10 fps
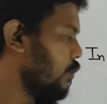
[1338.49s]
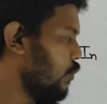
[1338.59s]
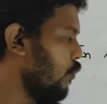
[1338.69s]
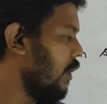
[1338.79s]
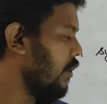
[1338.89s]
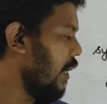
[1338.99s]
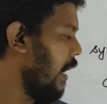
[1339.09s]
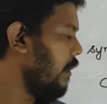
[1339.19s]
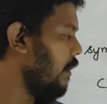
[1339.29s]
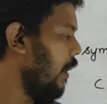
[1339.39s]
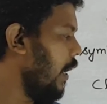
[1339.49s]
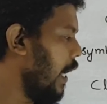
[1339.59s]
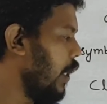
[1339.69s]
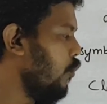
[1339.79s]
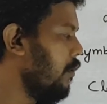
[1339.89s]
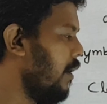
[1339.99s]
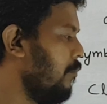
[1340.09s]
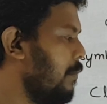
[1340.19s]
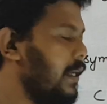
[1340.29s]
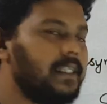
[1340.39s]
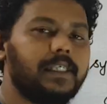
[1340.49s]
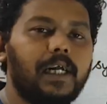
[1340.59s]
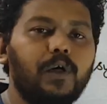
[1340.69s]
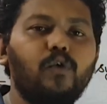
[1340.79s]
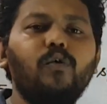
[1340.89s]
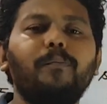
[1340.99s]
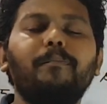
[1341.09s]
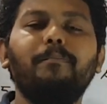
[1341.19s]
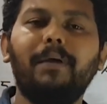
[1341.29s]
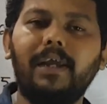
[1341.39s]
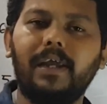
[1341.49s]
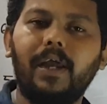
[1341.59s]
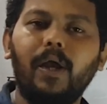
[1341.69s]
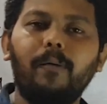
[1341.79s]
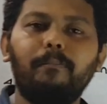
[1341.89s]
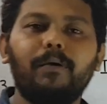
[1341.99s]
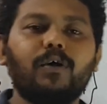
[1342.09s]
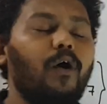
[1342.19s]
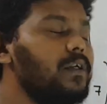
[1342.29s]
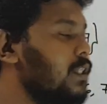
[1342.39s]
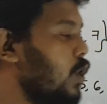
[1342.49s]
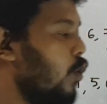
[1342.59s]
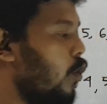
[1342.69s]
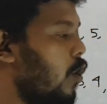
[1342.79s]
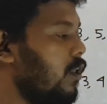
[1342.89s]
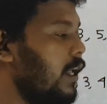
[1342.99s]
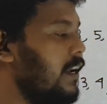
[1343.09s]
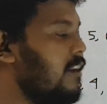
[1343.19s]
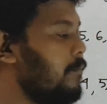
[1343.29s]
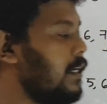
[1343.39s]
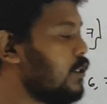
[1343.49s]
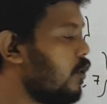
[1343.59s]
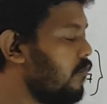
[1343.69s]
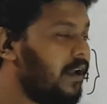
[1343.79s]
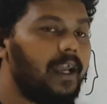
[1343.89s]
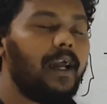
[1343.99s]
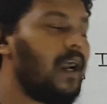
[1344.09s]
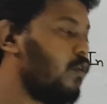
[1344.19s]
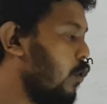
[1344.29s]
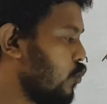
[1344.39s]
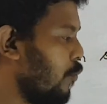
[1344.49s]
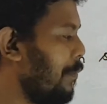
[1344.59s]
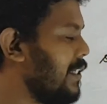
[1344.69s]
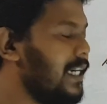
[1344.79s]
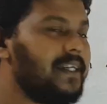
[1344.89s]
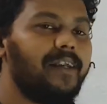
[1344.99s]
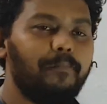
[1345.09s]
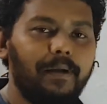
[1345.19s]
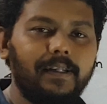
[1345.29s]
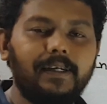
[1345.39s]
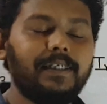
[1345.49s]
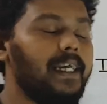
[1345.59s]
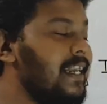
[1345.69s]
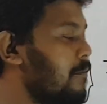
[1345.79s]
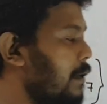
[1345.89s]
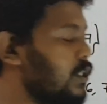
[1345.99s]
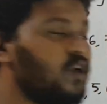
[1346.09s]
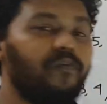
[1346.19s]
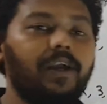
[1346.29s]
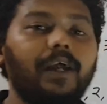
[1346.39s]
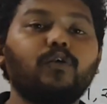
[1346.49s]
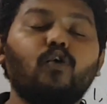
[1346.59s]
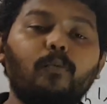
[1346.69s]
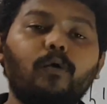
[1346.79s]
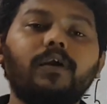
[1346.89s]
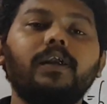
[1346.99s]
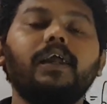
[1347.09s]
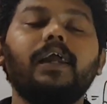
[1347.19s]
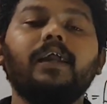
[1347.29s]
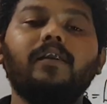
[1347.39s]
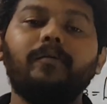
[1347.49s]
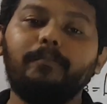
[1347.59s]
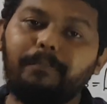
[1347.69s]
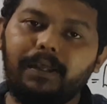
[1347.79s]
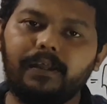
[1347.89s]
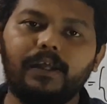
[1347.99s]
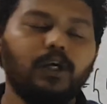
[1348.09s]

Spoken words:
So, you can write A union B is equal to B, because all the elements of A are also present in B. That is, the elements of A are common in B.